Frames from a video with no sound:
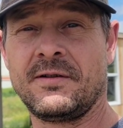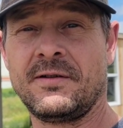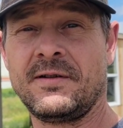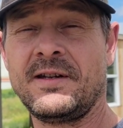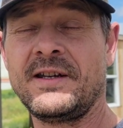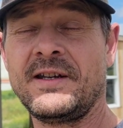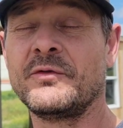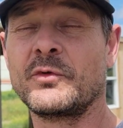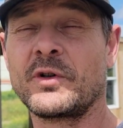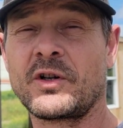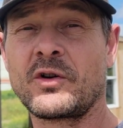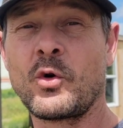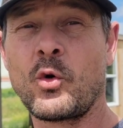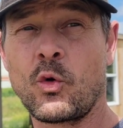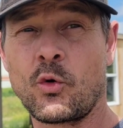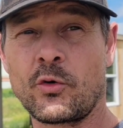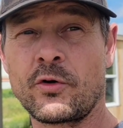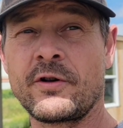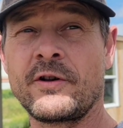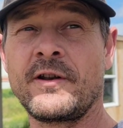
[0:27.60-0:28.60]
in
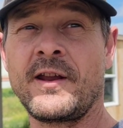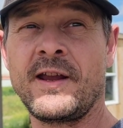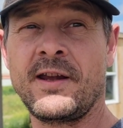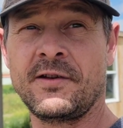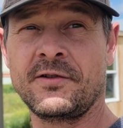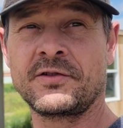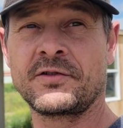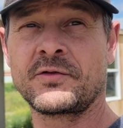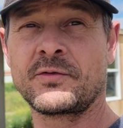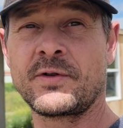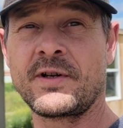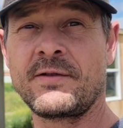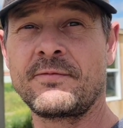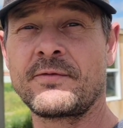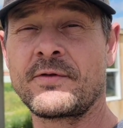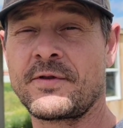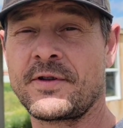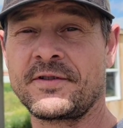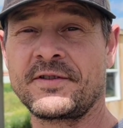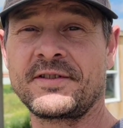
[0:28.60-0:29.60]
recorded history
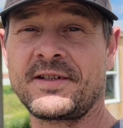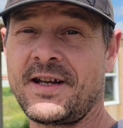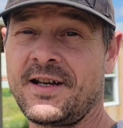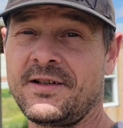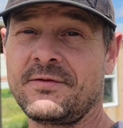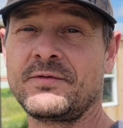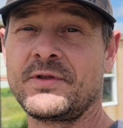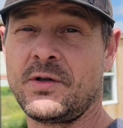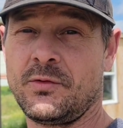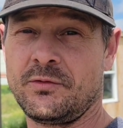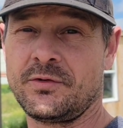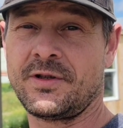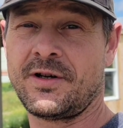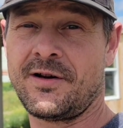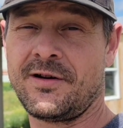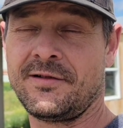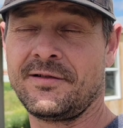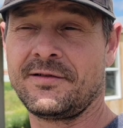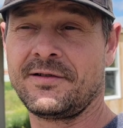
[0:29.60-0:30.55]
for the state of Utah.